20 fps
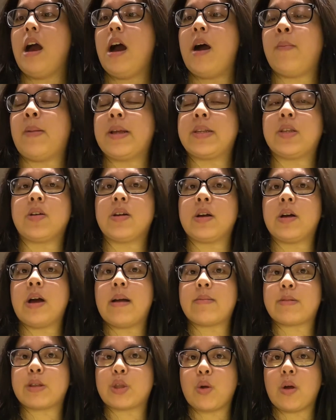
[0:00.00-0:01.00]
Um, I still
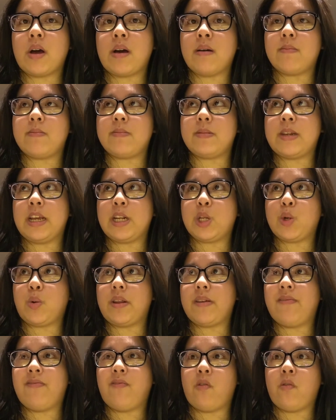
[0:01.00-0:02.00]
have to throw up day
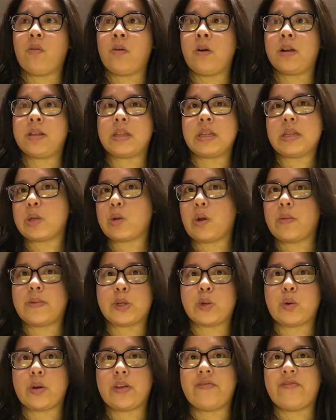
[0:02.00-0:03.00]
24. This is going to be
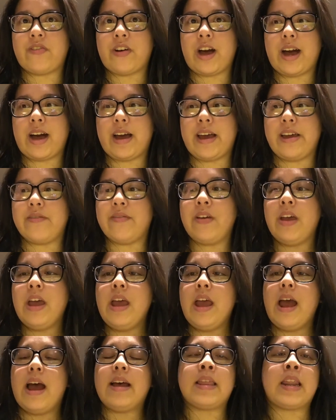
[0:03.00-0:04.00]
25.
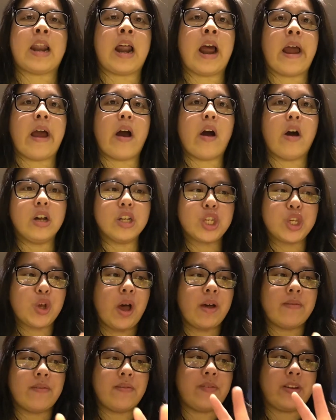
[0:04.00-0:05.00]
And then I also
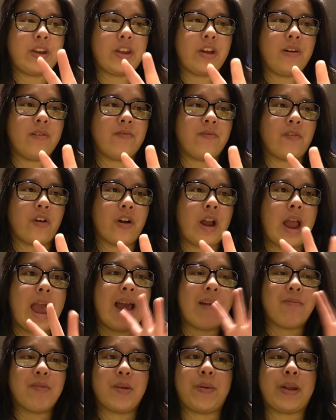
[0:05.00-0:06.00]
have a video for
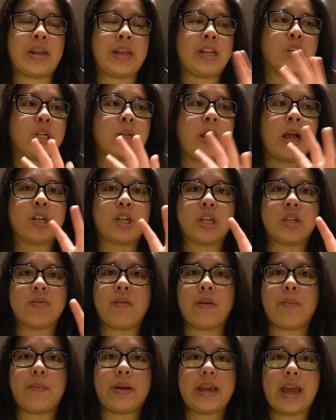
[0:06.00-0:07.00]
everybody. It's not just
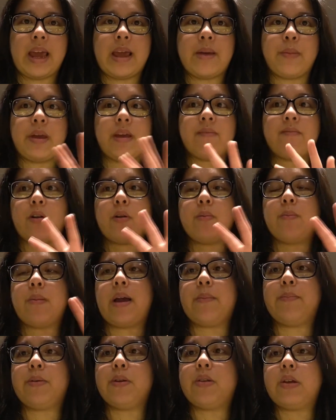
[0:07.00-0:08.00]
for my gaming, for my
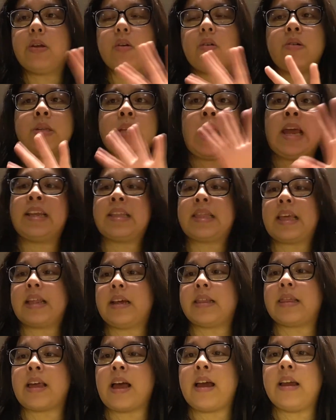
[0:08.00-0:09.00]
beauty girls, anything
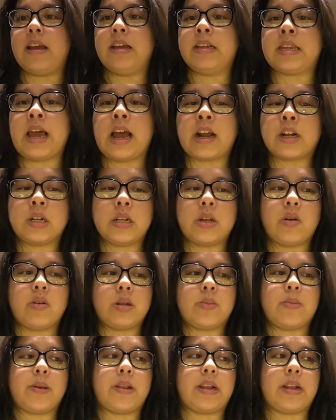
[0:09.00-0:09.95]
like that. It's actually going to be